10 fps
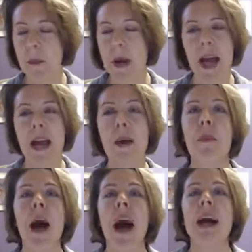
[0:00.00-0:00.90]
but I am
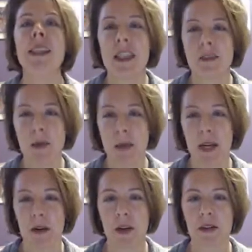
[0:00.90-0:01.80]
positive that
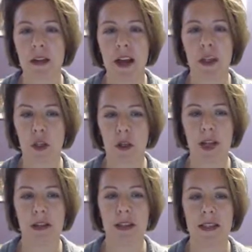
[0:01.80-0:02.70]
bickering affects girl
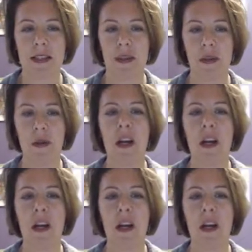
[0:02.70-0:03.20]
houses too.